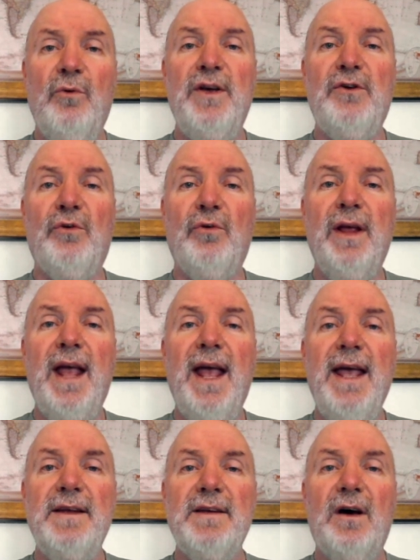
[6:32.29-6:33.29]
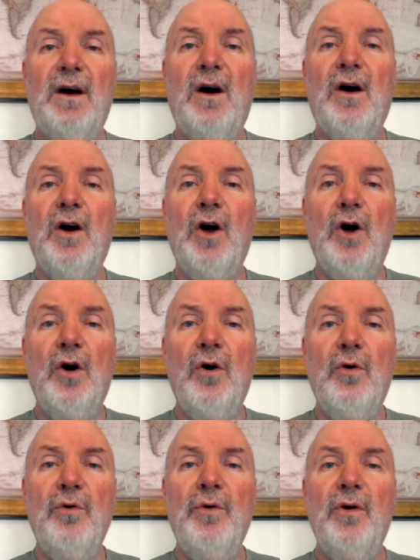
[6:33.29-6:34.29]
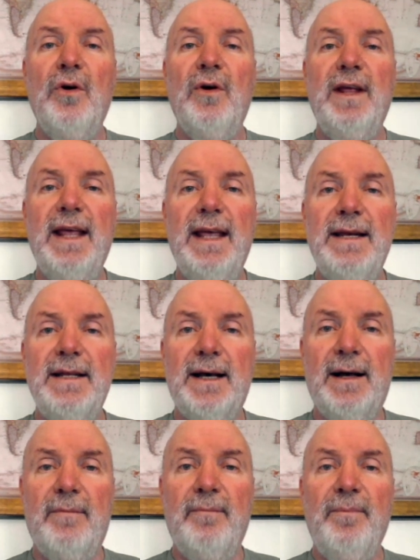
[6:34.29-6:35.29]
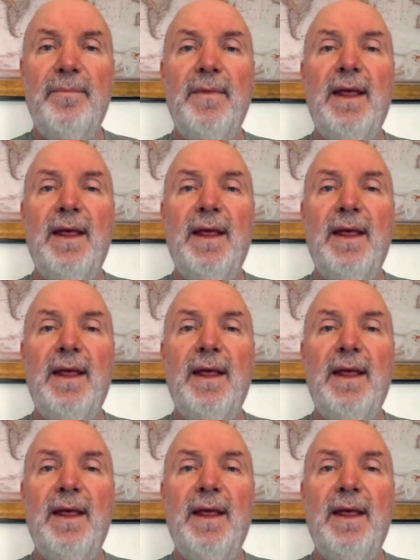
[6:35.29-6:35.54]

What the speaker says: We create our own income.